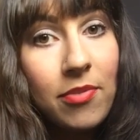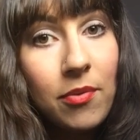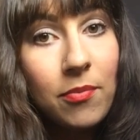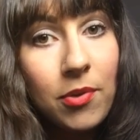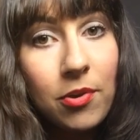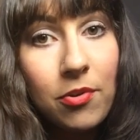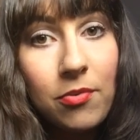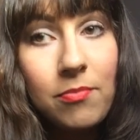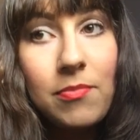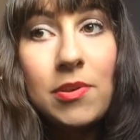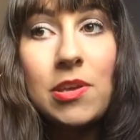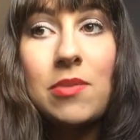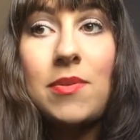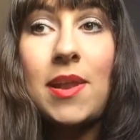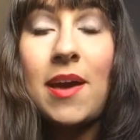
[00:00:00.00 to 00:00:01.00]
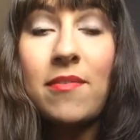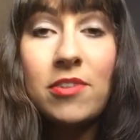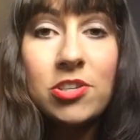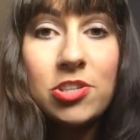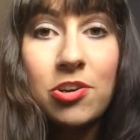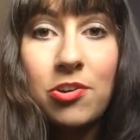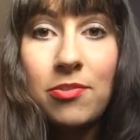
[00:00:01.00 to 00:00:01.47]
of the room. You never
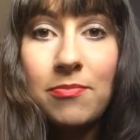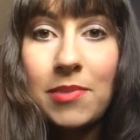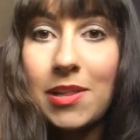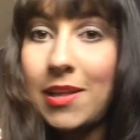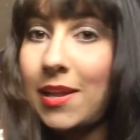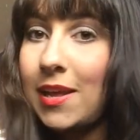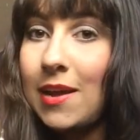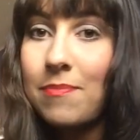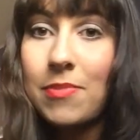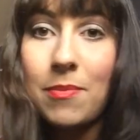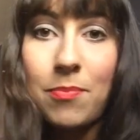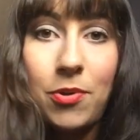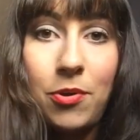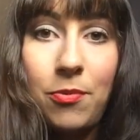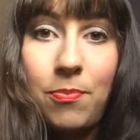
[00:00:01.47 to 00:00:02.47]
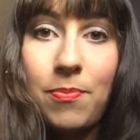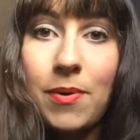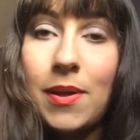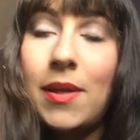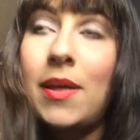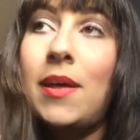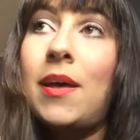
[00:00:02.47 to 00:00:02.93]
show them cleaning up the poop.
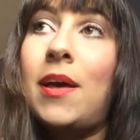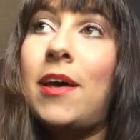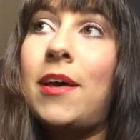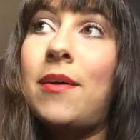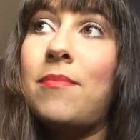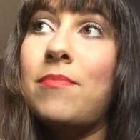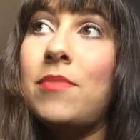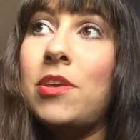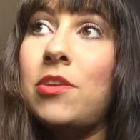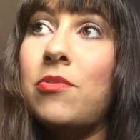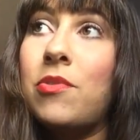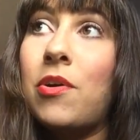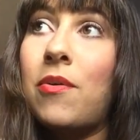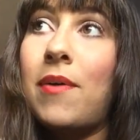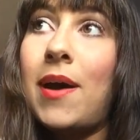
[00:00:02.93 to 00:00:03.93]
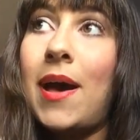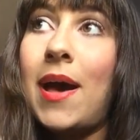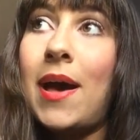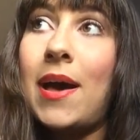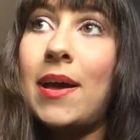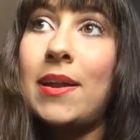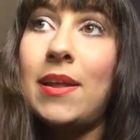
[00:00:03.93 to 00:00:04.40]
Um, you go
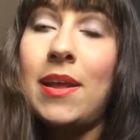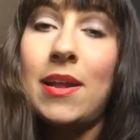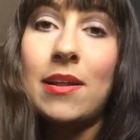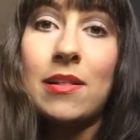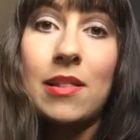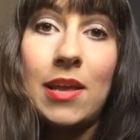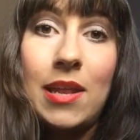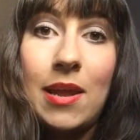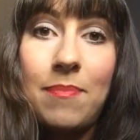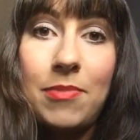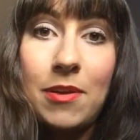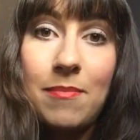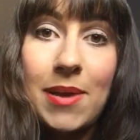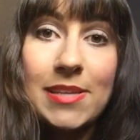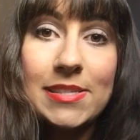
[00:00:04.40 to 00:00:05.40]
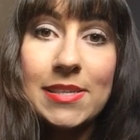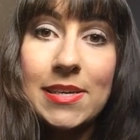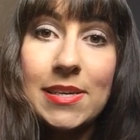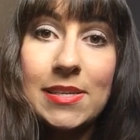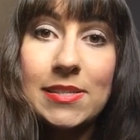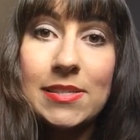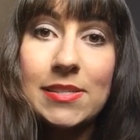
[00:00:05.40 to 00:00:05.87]
ahead and clean up their
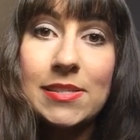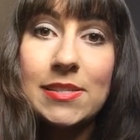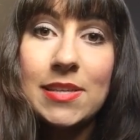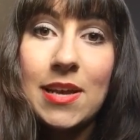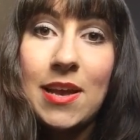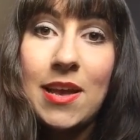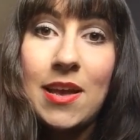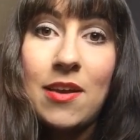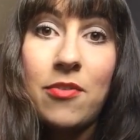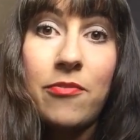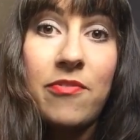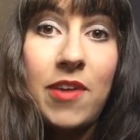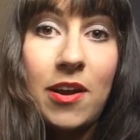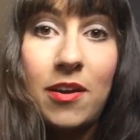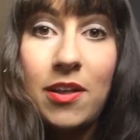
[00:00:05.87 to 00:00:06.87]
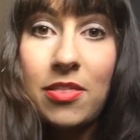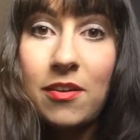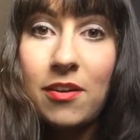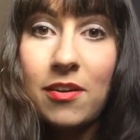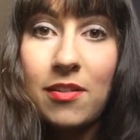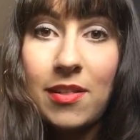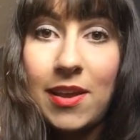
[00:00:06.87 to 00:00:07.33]
messes very
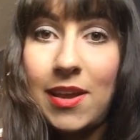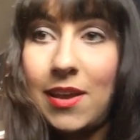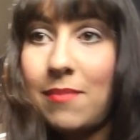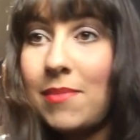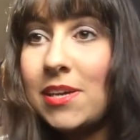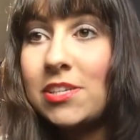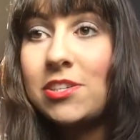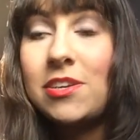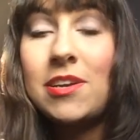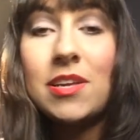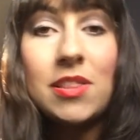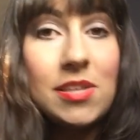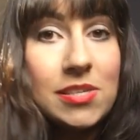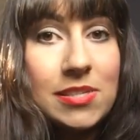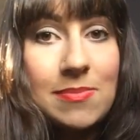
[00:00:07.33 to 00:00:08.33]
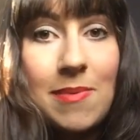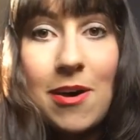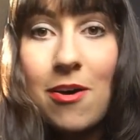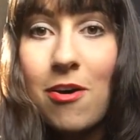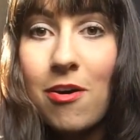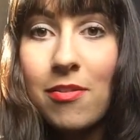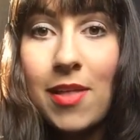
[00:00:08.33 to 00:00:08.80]
thoroughly. Make sure you get the smell
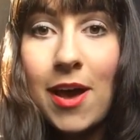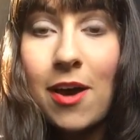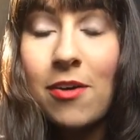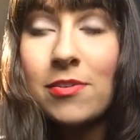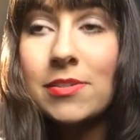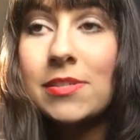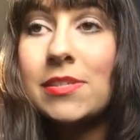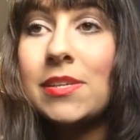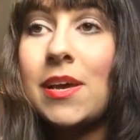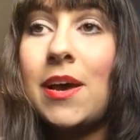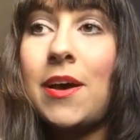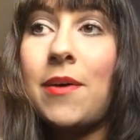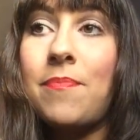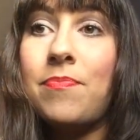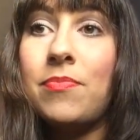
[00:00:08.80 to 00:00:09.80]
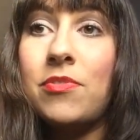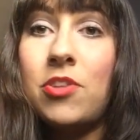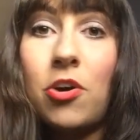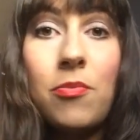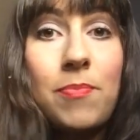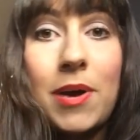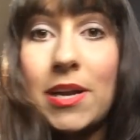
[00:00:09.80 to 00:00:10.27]
all out. Um,
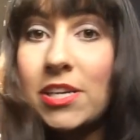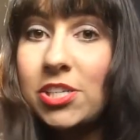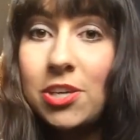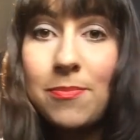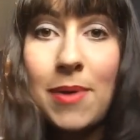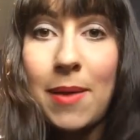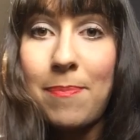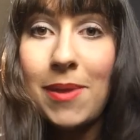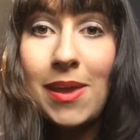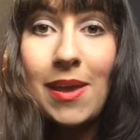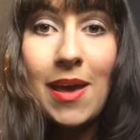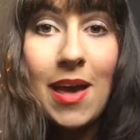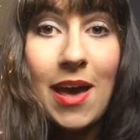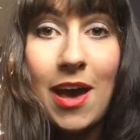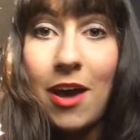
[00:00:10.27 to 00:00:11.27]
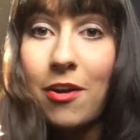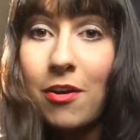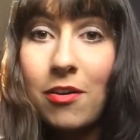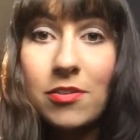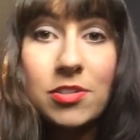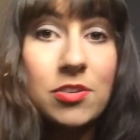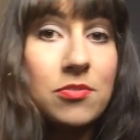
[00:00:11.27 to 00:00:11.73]
don't punish your puppy at
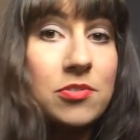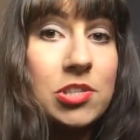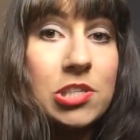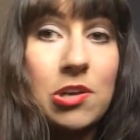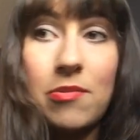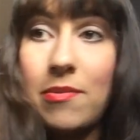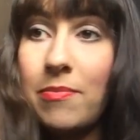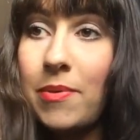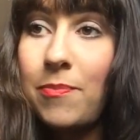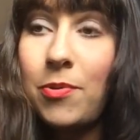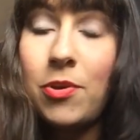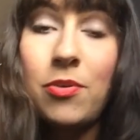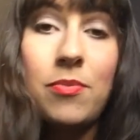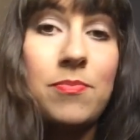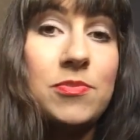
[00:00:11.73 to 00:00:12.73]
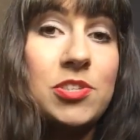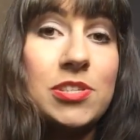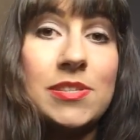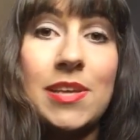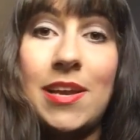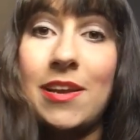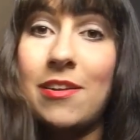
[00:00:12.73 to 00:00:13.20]
all. Don't show them the poop.
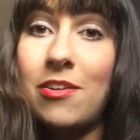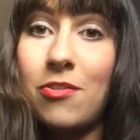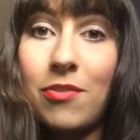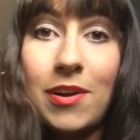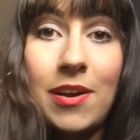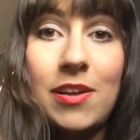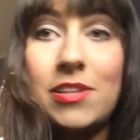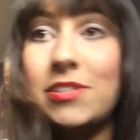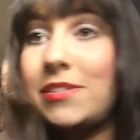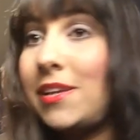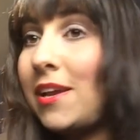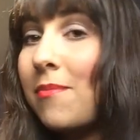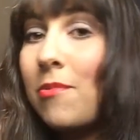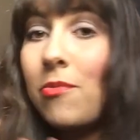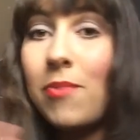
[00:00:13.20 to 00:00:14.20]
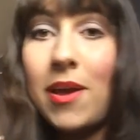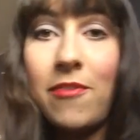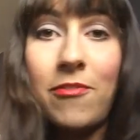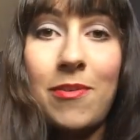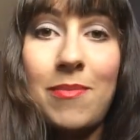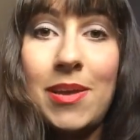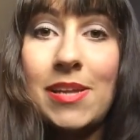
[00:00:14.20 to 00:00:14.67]
Just ignore it. Take them away
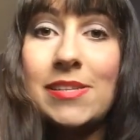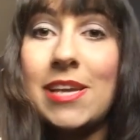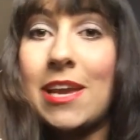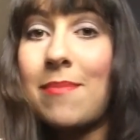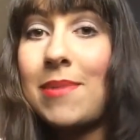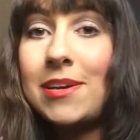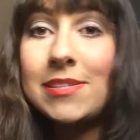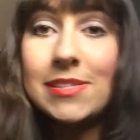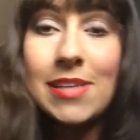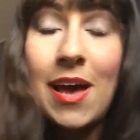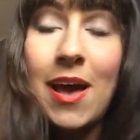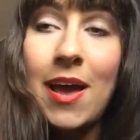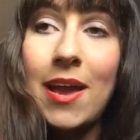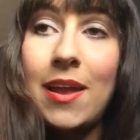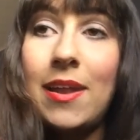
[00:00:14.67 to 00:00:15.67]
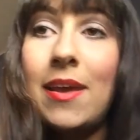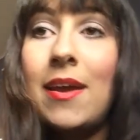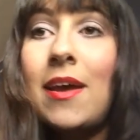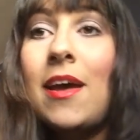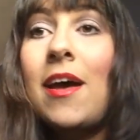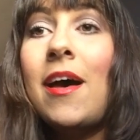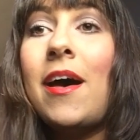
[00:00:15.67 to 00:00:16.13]
from it. Take them outside.
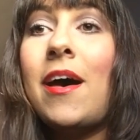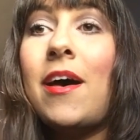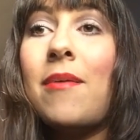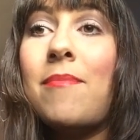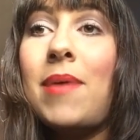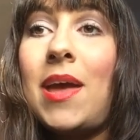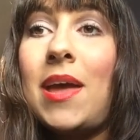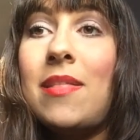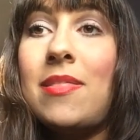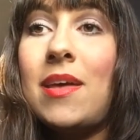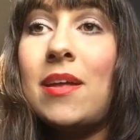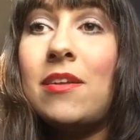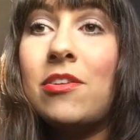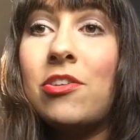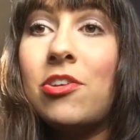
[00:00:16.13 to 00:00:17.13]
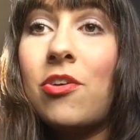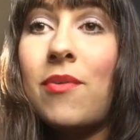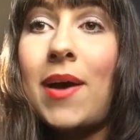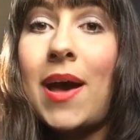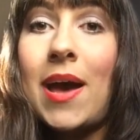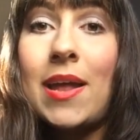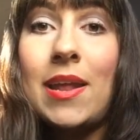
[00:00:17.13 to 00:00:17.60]
Um, and then go
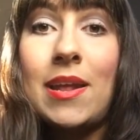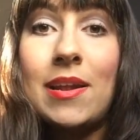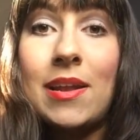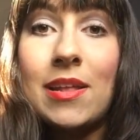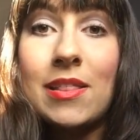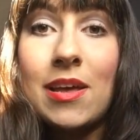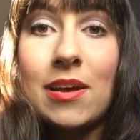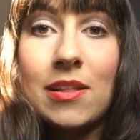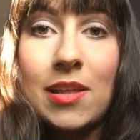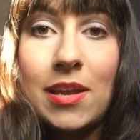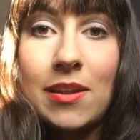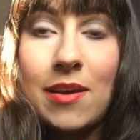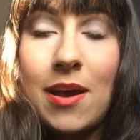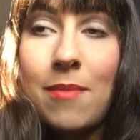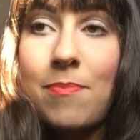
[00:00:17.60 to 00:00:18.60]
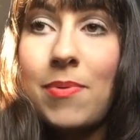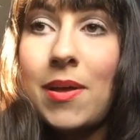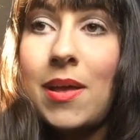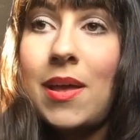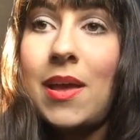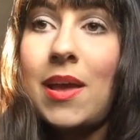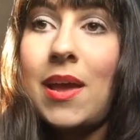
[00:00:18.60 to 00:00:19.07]
ahead and get that cleaned up
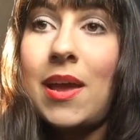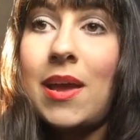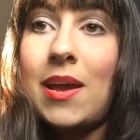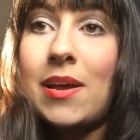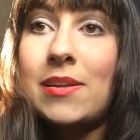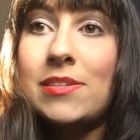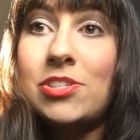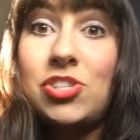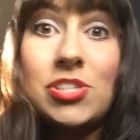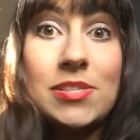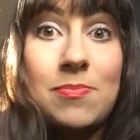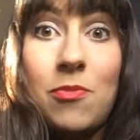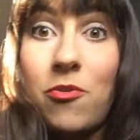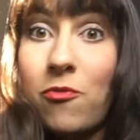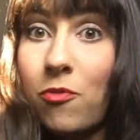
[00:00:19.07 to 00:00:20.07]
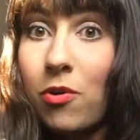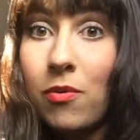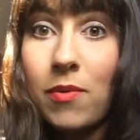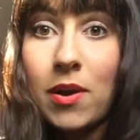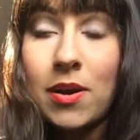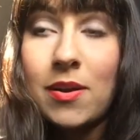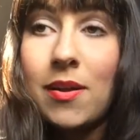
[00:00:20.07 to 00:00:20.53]
and just move
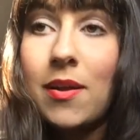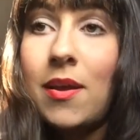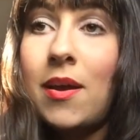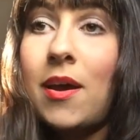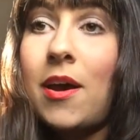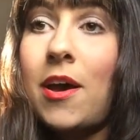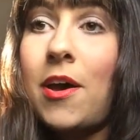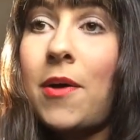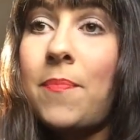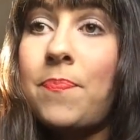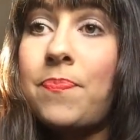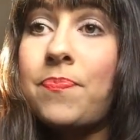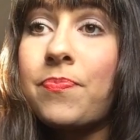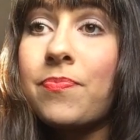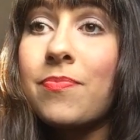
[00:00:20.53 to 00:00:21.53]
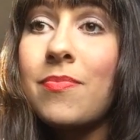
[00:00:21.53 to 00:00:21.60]
forward. Um,